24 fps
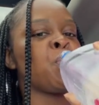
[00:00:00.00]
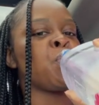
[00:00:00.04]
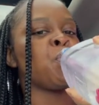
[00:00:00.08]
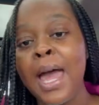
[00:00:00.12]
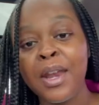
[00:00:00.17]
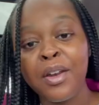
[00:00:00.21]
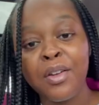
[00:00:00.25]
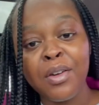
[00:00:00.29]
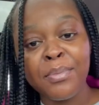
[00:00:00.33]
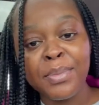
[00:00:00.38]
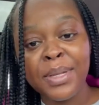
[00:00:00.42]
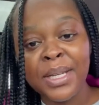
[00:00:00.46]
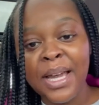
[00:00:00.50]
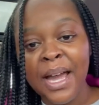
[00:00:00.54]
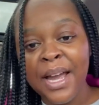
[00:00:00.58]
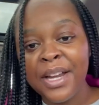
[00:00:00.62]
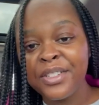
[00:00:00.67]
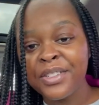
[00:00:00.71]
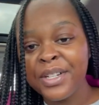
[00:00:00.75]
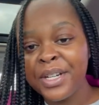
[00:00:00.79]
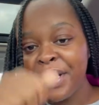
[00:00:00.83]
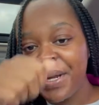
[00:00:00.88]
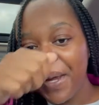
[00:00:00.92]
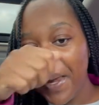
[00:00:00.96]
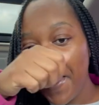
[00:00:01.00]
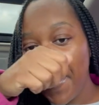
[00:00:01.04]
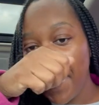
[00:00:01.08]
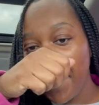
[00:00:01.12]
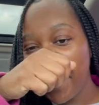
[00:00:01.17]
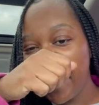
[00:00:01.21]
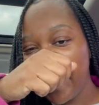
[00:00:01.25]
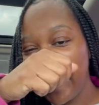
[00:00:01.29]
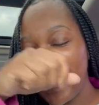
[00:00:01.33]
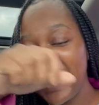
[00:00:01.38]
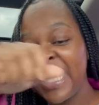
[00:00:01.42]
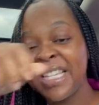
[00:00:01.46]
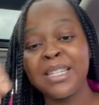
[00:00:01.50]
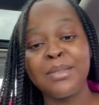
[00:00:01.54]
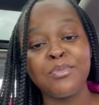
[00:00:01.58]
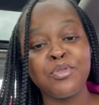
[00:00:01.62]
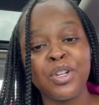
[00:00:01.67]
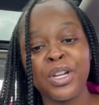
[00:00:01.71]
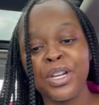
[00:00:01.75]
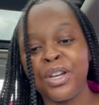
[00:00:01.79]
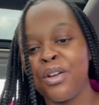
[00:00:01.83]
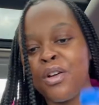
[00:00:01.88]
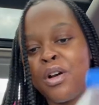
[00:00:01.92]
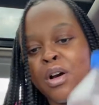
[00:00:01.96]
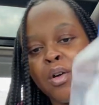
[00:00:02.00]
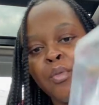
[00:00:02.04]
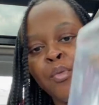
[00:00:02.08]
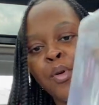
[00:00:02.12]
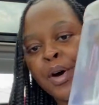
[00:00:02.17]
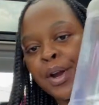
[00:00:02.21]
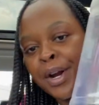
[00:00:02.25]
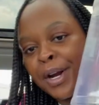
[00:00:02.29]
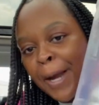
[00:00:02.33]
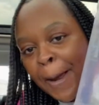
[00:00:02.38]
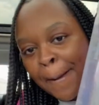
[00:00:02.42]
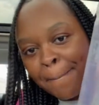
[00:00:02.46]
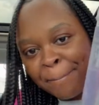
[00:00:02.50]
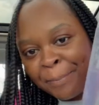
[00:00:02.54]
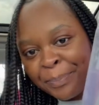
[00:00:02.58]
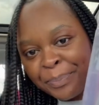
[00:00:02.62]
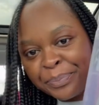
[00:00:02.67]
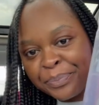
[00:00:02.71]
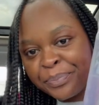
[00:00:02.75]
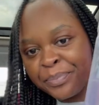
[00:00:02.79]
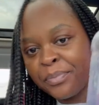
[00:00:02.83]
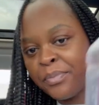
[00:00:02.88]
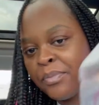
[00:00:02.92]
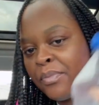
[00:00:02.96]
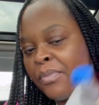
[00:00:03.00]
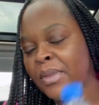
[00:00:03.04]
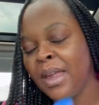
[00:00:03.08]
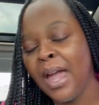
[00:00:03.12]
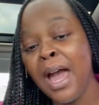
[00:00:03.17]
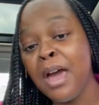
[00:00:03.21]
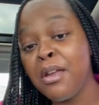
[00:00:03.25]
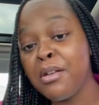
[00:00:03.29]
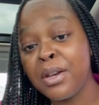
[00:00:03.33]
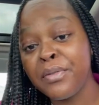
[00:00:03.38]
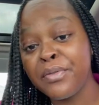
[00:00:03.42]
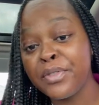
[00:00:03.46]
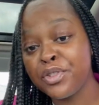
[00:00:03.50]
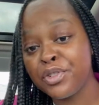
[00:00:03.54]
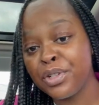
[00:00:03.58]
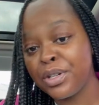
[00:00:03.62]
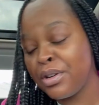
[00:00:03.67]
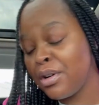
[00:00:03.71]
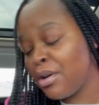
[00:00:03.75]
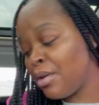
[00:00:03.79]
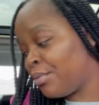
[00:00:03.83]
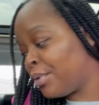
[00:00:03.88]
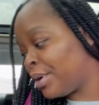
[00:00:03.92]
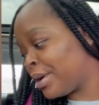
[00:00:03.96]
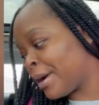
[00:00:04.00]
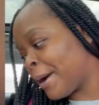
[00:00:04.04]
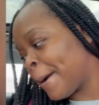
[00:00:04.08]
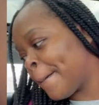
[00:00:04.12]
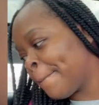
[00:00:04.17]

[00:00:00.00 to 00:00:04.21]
I know I'm dehydrated because I'm drinking cold water. I don't even drink cold water.